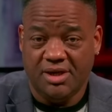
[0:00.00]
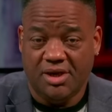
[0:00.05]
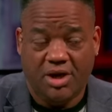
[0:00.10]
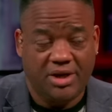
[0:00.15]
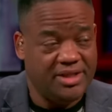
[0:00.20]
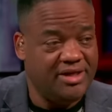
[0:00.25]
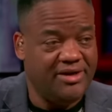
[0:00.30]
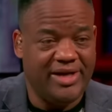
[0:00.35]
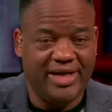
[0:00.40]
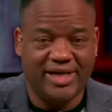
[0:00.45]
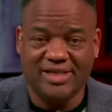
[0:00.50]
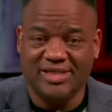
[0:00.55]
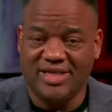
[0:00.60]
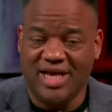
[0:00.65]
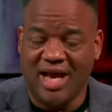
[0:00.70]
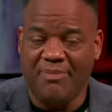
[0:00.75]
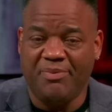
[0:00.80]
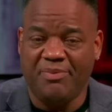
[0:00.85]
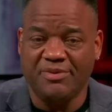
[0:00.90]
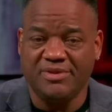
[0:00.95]
are there
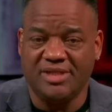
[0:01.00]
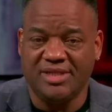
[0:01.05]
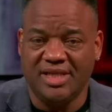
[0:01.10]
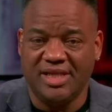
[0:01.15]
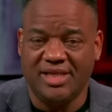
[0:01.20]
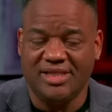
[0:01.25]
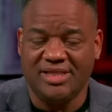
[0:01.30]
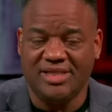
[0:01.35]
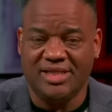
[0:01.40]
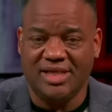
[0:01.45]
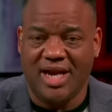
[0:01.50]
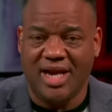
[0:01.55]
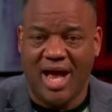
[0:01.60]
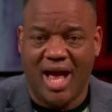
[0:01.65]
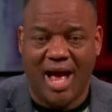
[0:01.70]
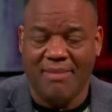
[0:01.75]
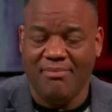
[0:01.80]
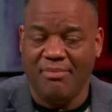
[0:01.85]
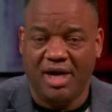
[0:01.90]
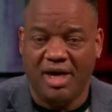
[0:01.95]
examples of this that
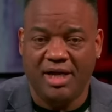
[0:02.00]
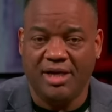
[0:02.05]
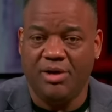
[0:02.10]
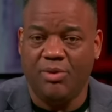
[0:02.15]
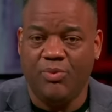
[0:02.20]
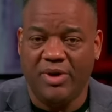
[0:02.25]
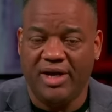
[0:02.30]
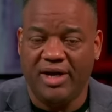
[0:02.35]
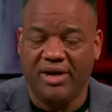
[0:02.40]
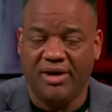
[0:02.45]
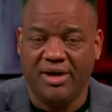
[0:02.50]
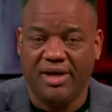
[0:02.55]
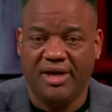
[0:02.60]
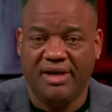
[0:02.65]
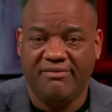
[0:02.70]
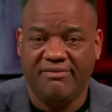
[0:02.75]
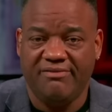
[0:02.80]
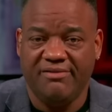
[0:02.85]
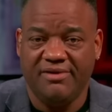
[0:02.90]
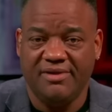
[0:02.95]
I'm unaware
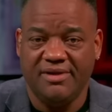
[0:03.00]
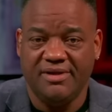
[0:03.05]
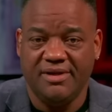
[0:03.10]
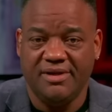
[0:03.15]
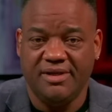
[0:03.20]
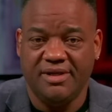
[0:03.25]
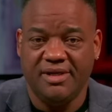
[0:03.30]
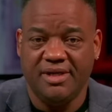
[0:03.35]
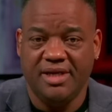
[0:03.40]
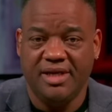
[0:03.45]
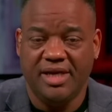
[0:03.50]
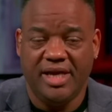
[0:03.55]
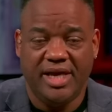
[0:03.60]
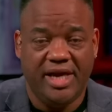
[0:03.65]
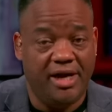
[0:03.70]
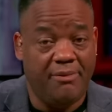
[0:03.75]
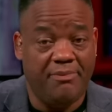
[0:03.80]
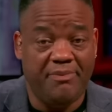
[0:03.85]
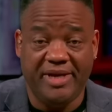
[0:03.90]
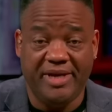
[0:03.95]
of?
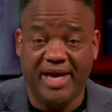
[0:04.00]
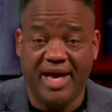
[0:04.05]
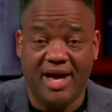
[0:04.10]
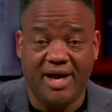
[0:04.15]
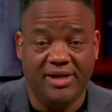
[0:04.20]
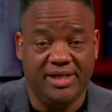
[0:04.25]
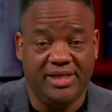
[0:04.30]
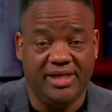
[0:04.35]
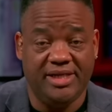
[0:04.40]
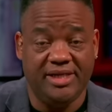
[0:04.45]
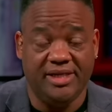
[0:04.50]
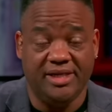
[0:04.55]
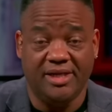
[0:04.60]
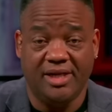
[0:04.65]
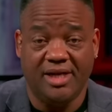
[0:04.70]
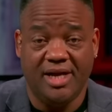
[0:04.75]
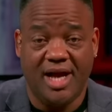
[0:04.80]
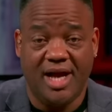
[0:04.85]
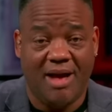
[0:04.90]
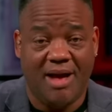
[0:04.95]
Help me out here.
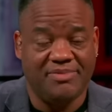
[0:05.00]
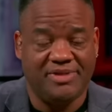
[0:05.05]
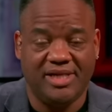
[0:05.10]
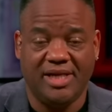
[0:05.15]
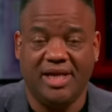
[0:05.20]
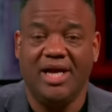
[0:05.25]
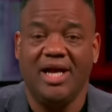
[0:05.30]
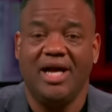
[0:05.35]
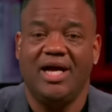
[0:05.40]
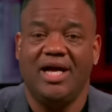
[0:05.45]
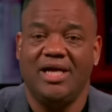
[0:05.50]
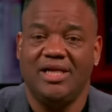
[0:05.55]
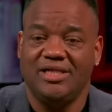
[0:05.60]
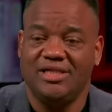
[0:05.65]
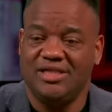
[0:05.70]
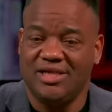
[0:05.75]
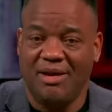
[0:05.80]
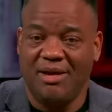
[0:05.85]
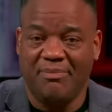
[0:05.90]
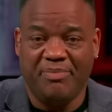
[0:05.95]

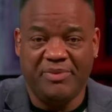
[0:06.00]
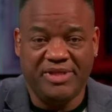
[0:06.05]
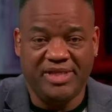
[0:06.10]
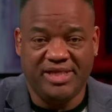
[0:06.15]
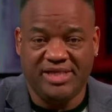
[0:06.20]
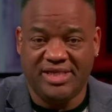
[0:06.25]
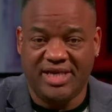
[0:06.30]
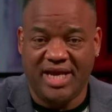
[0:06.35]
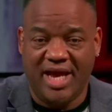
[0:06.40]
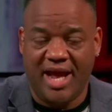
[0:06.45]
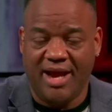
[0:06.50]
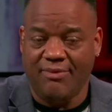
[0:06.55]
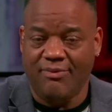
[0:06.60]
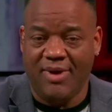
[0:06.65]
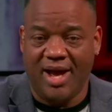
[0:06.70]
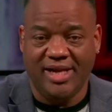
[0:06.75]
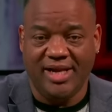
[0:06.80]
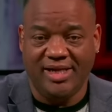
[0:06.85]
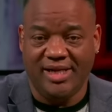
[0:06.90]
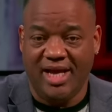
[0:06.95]
Jump in the chat
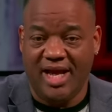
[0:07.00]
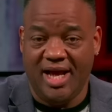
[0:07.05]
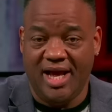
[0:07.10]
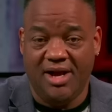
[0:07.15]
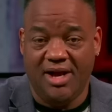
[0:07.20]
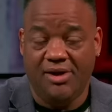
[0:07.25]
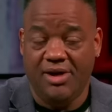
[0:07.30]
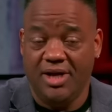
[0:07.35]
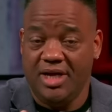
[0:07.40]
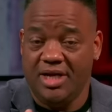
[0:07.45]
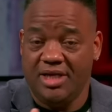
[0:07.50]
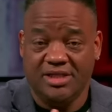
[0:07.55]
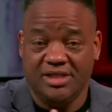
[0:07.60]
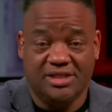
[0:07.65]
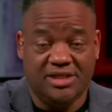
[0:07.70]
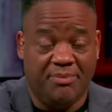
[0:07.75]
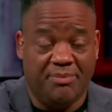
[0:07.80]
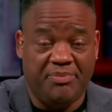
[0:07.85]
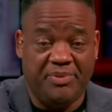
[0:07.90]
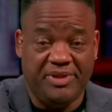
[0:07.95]
right now.
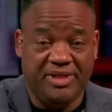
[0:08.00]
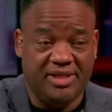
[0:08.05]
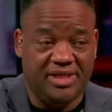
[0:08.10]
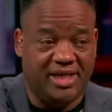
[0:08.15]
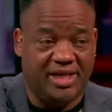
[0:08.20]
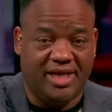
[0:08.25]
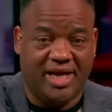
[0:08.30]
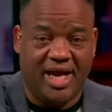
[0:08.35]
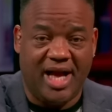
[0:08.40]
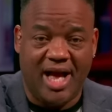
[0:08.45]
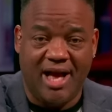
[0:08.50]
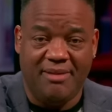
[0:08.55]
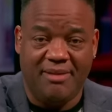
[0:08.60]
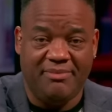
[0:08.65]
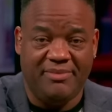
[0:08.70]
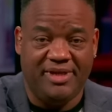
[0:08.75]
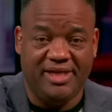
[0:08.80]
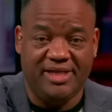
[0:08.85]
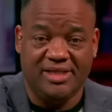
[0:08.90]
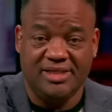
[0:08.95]
Jump in the
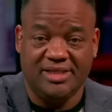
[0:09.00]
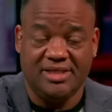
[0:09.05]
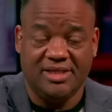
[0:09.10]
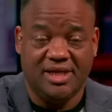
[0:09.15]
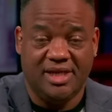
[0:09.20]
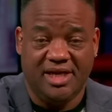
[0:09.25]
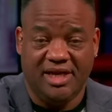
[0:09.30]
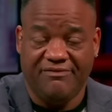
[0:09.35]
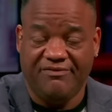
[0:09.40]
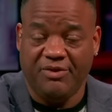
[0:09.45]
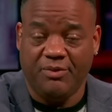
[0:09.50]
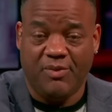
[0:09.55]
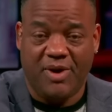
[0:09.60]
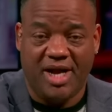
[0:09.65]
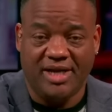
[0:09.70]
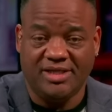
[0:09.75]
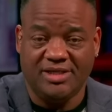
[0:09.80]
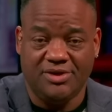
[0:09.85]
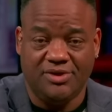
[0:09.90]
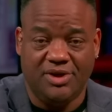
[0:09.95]
comments. If you're
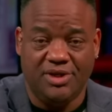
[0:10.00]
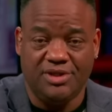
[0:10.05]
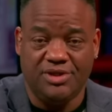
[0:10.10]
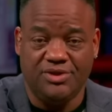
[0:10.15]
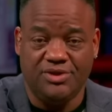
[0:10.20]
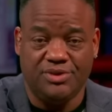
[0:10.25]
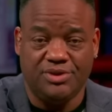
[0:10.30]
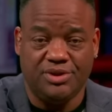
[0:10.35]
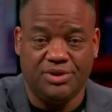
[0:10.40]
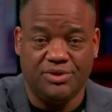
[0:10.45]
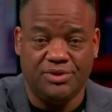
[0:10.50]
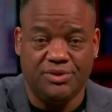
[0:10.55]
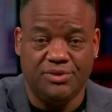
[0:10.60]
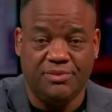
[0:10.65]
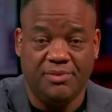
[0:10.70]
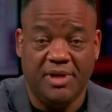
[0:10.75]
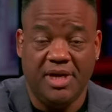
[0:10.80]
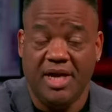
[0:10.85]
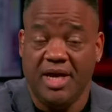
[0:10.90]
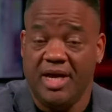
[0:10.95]
watching on
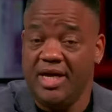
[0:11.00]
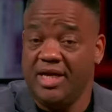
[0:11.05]
YouTube,